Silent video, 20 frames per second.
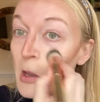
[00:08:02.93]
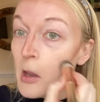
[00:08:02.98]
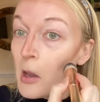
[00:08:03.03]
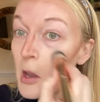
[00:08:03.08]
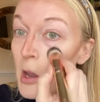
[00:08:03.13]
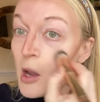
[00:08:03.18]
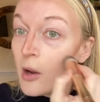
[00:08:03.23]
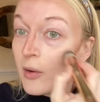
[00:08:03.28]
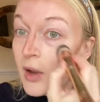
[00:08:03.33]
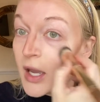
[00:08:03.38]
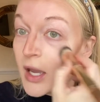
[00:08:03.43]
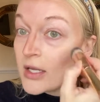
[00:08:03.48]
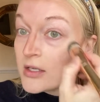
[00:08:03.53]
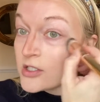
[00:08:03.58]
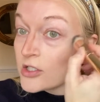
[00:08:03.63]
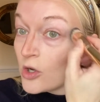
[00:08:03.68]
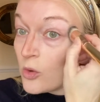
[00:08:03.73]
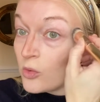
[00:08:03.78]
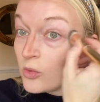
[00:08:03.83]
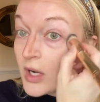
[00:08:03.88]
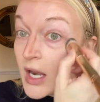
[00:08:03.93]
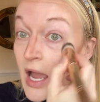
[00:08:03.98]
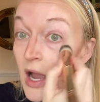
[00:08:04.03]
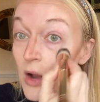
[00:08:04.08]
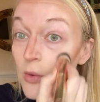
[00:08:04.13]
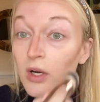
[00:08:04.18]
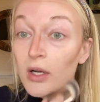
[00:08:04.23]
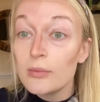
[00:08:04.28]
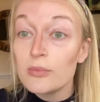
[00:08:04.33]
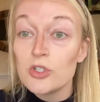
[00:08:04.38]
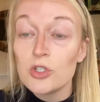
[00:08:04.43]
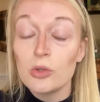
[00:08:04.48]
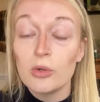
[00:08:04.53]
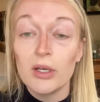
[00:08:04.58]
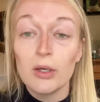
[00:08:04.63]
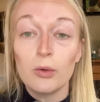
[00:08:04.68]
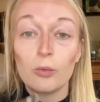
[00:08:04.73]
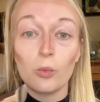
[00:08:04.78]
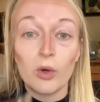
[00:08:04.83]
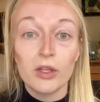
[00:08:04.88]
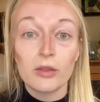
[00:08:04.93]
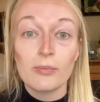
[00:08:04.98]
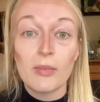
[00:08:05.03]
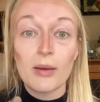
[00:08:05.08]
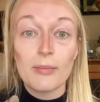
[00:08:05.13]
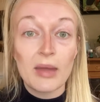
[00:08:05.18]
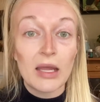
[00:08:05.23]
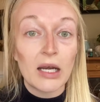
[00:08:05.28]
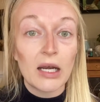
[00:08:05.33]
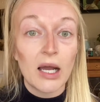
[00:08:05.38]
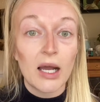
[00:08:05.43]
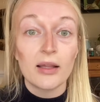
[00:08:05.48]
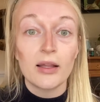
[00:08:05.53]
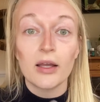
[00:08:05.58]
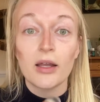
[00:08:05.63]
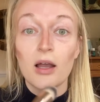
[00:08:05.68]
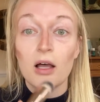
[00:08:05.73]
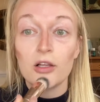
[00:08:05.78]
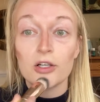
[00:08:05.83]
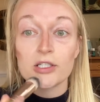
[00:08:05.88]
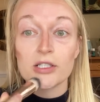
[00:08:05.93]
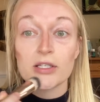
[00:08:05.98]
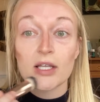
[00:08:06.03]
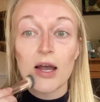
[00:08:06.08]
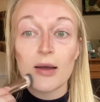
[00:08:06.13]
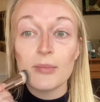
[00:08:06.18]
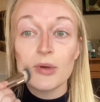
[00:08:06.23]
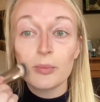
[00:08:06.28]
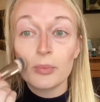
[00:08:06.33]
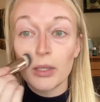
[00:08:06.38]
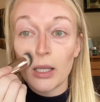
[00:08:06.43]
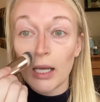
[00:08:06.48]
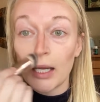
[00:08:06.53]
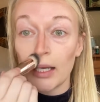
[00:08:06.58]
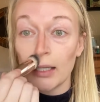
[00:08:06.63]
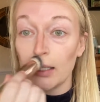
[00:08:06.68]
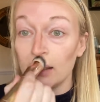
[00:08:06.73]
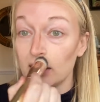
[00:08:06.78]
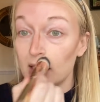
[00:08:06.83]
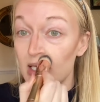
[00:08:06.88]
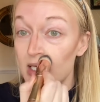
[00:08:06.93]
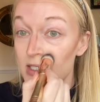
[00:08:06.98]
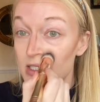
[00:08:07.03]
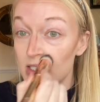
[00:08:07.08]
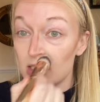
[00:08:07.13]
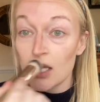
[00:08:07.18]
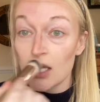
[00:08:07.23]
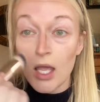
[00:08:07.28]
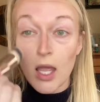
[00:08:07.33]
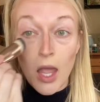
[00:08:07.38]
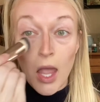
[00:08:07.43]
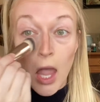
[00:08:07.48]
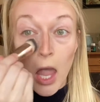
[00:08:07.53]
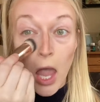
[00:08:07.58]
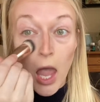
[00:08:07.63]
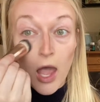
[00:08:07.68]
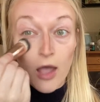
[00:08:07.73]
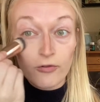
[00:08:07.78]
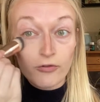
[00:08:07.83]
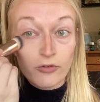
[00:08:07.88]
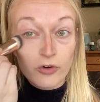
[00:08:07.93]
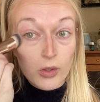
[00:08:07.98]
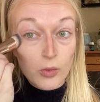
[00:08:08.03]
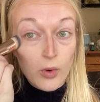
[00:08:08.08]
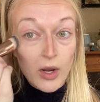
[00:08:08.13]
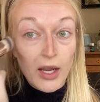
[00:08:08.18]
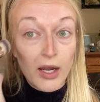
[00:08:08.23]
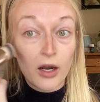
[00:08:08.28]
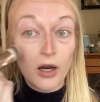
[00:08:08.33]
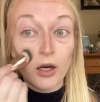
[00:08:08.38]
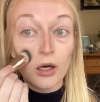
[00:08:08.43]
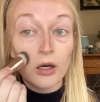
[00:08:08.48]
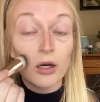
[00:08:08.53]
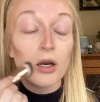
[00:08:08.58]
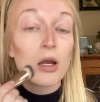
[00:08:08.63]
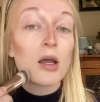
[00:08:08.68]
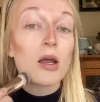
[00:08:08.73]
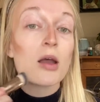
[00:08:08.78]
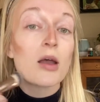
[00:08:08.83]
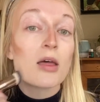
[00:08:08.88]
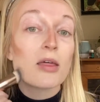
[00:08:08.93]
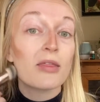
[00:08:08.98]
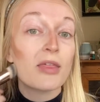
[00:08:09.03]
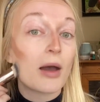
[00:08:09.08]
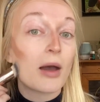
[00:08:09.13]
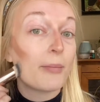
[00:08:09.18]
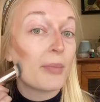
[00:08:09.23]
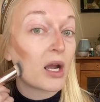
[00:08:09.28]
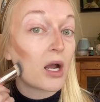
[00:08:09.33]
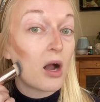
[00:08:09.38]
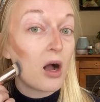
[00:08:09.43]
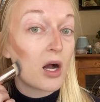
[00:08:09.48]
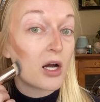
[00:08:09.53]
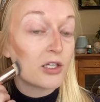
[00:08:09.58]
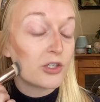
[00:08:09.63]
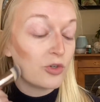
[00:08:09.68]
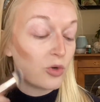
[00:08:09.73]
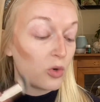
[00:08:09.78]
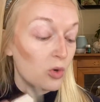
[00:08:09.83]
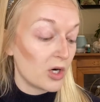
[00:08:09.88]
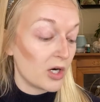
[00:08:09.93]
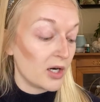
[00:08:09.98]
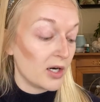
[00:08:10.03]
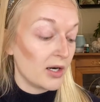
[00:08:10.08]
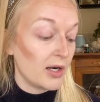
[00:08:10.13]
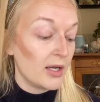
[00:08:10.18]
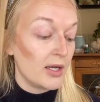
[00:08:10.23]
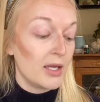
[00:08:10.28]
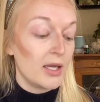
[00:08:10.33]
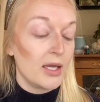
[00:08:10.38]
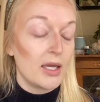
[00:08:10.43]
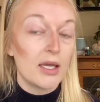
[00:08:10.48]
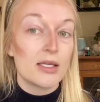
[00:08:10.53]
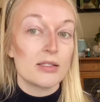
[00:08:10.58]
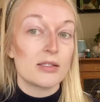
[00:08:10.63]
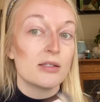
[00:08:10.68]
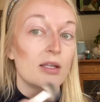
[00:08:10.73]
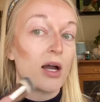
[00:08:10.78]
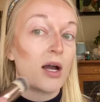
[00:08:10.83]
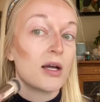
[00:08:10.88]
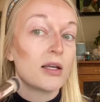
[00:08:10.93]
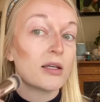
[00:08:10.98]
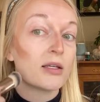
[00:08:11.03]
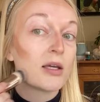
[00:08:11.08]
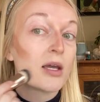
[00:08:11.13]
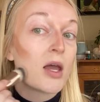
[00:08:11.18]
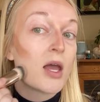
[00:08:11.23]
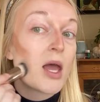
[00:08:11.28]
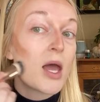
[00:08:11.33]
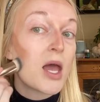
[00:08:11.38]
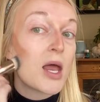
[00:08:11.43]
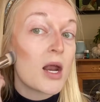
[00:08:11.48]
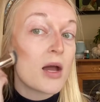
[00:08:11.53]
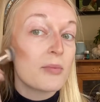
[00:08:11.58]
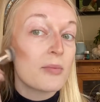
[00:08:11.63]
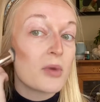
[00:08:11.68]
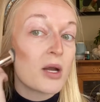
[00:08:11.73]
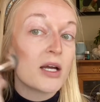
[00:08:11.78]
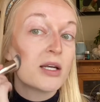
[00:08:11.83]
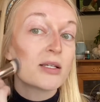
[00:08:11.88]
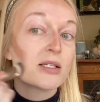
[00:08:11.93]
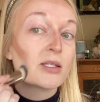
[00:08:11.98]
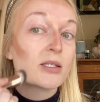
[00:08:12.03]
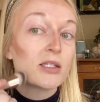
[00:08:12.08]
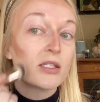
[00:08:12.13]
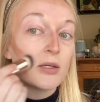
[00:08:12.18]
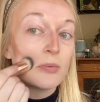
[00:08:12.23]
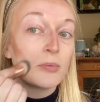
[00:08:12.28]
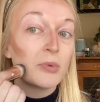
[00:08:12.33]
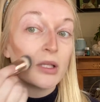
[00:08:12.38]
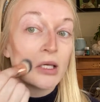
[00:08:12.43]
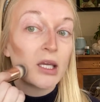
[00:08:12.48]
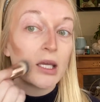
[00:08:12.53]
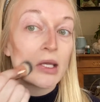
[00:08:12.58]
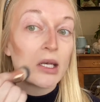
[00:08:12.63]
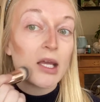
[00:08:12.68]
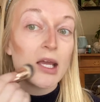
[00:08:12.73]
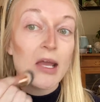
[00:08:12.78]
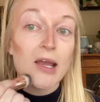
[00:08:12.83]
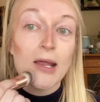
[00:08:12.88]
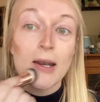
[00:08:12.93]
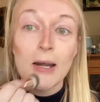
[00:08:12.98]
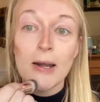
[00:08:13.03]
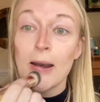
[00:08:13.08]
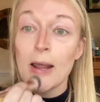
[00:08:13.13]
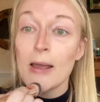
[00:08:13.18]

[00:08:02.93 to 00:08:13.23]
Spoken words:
Okay, so now what I'm doing with my main highlight colors, I'm applying this everywhere that my contour is not. And I'm kind of stippling it in.